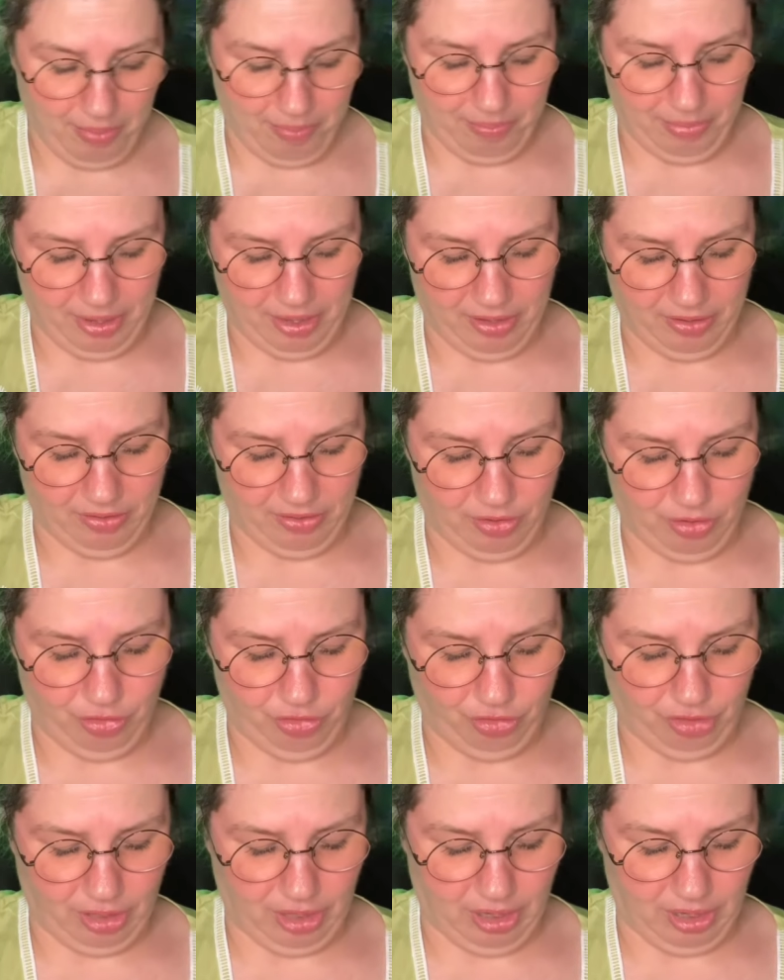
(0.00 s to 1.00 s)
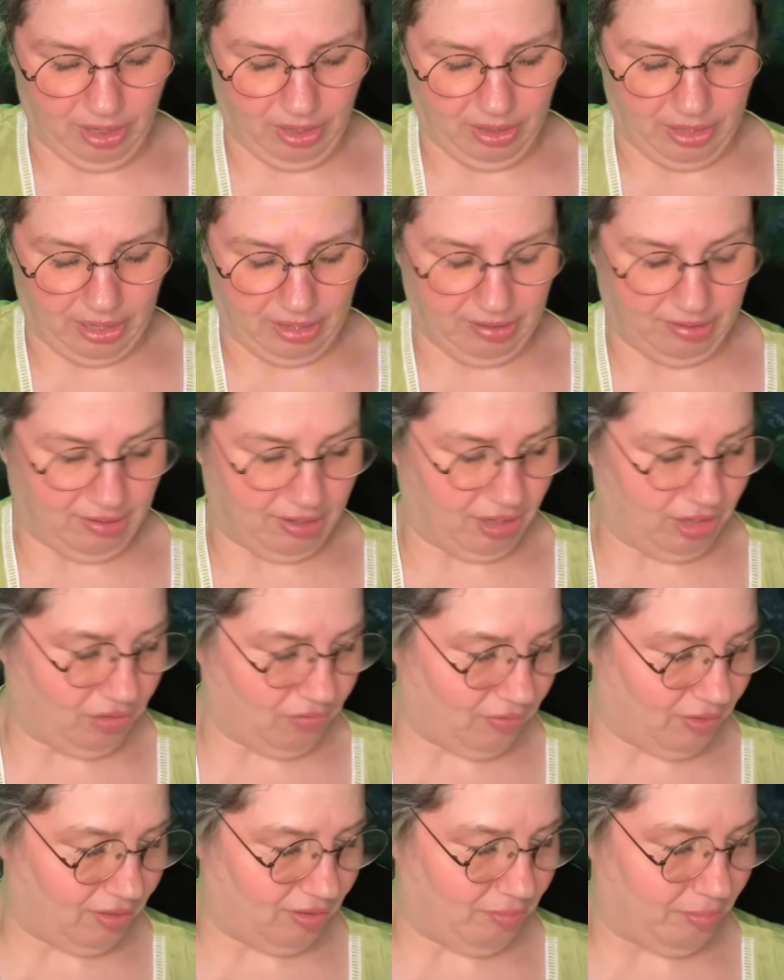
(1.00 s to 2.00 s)
Because usually that size
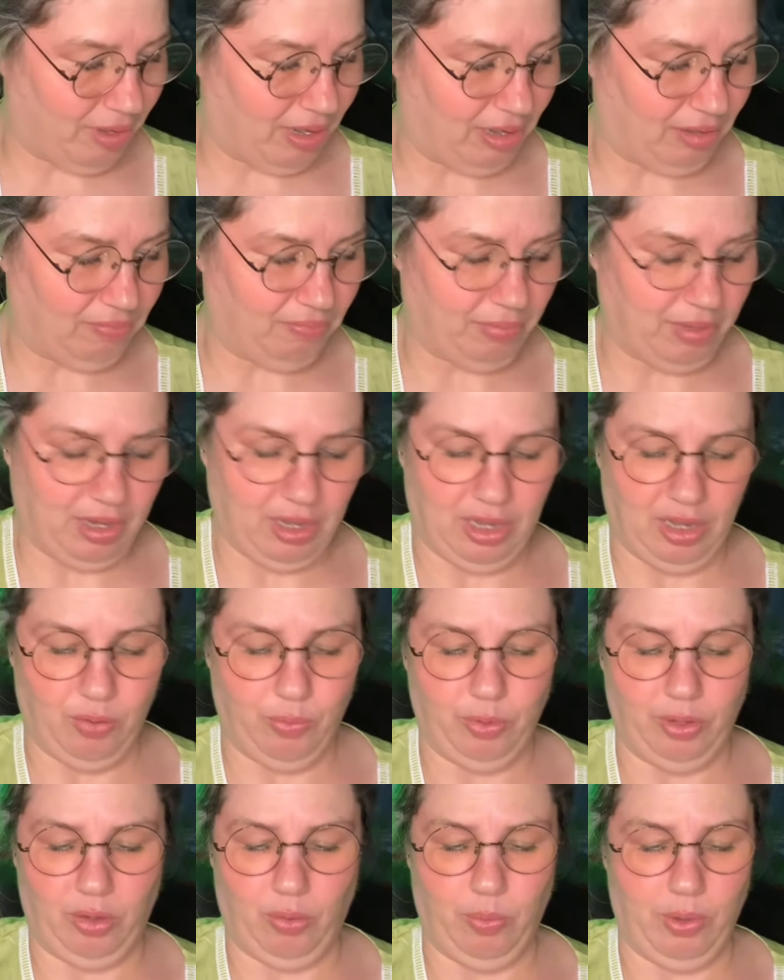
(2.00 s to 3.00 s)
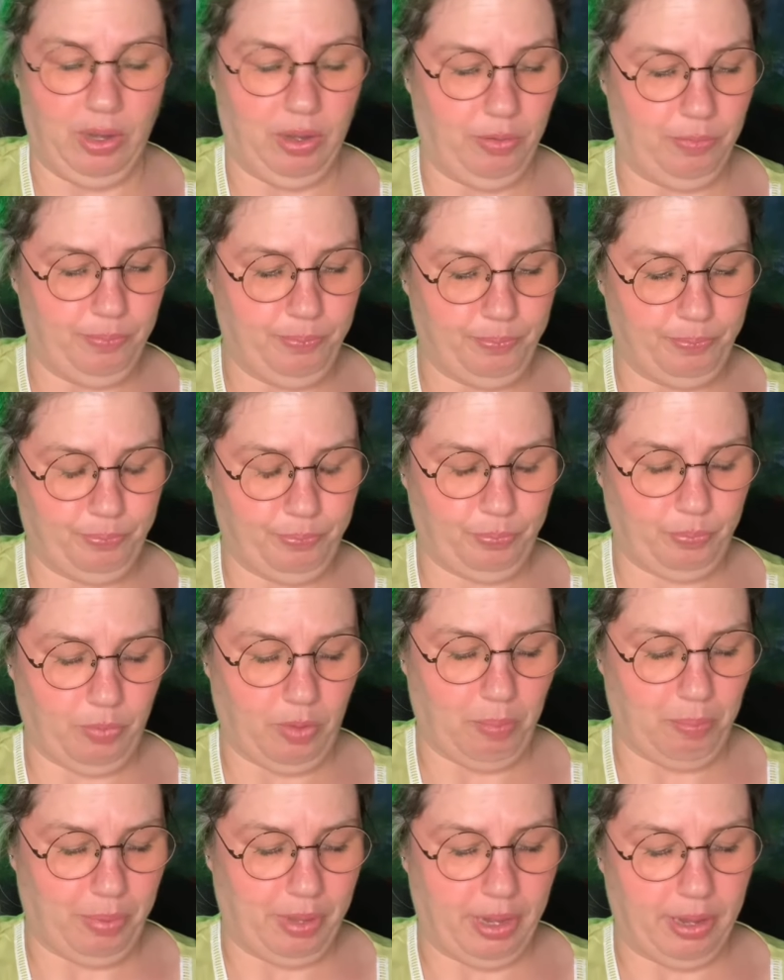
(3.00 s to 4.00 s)
fits my pinky really well.
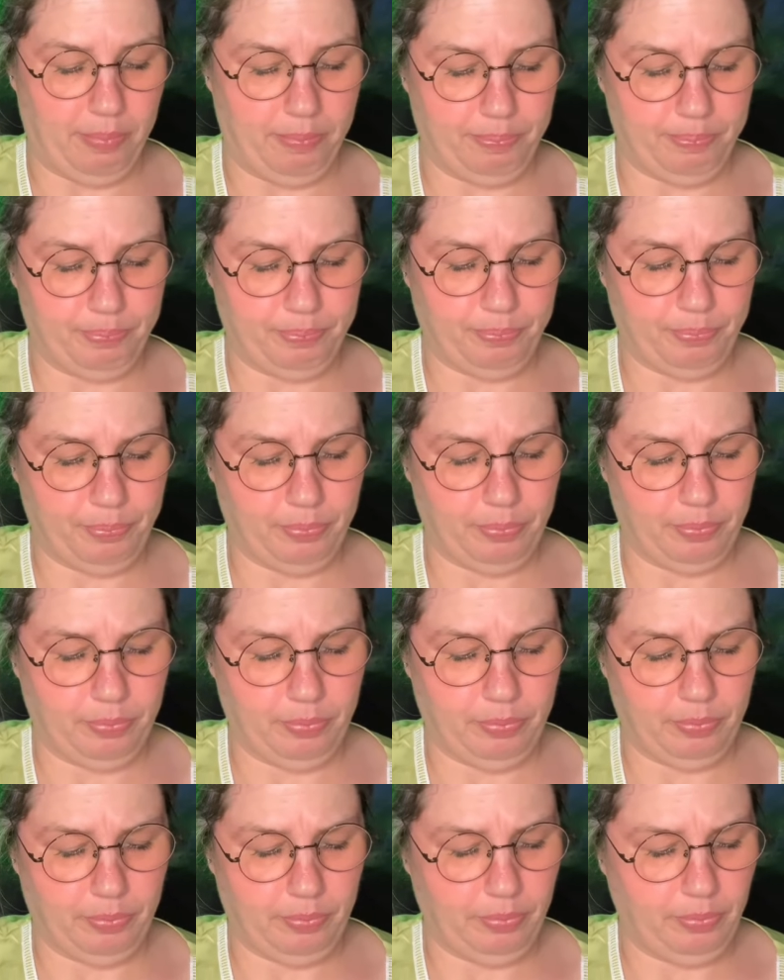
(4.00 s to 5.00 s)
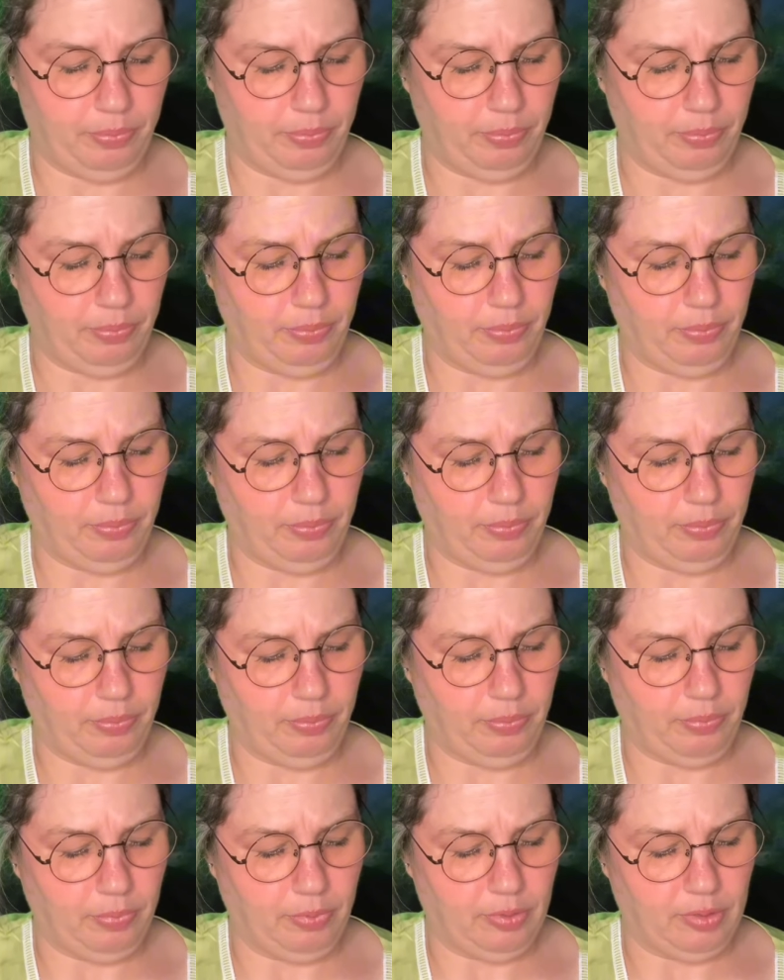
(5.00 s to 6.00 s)
But
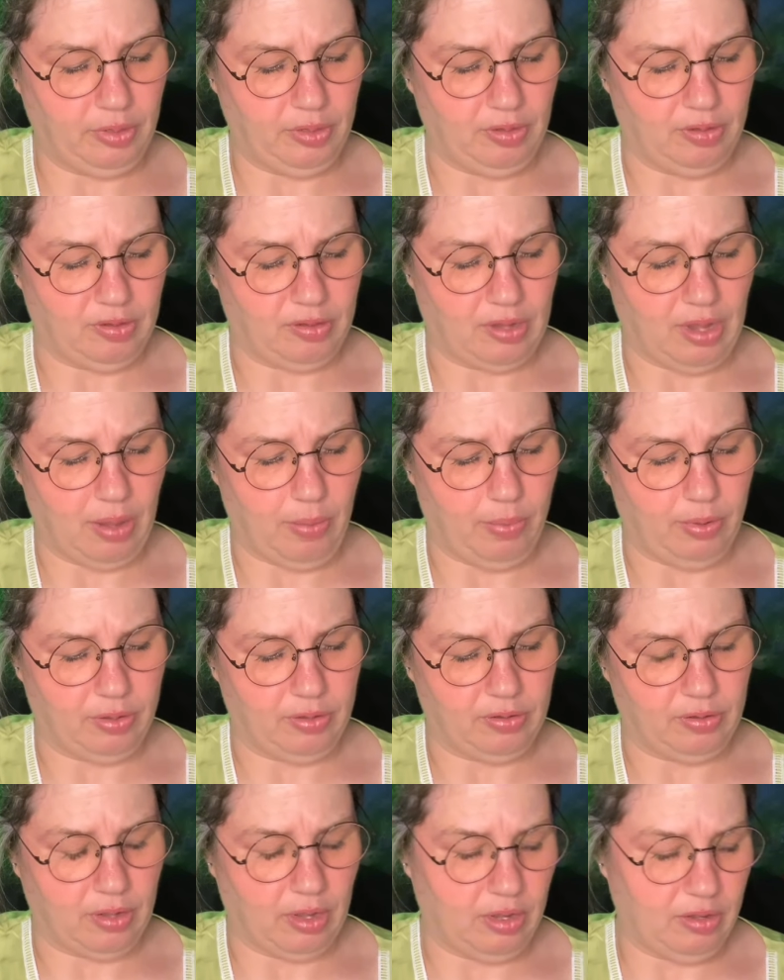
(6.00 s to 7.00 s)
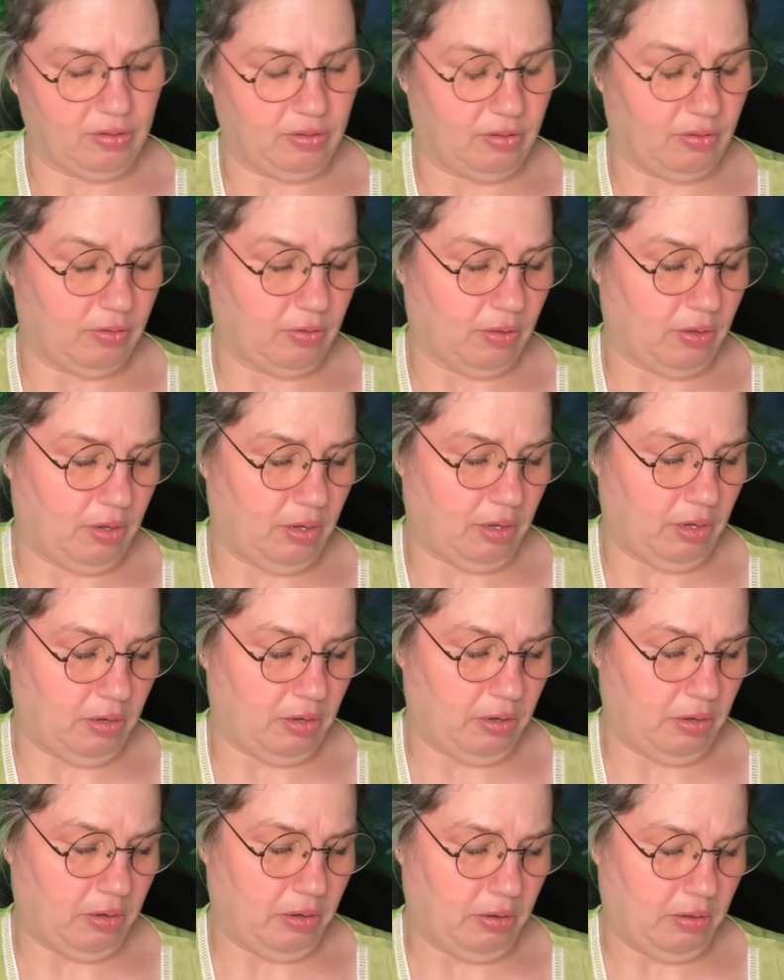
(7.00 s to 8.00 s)
it doesn't say what size is on
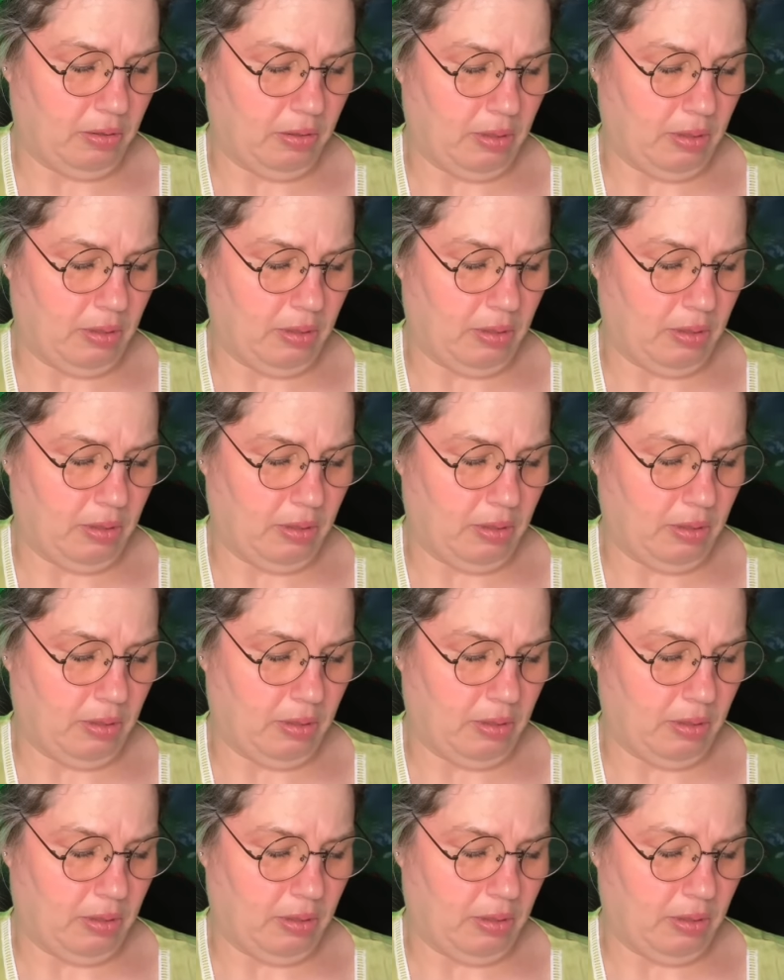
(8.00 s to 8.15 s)
here.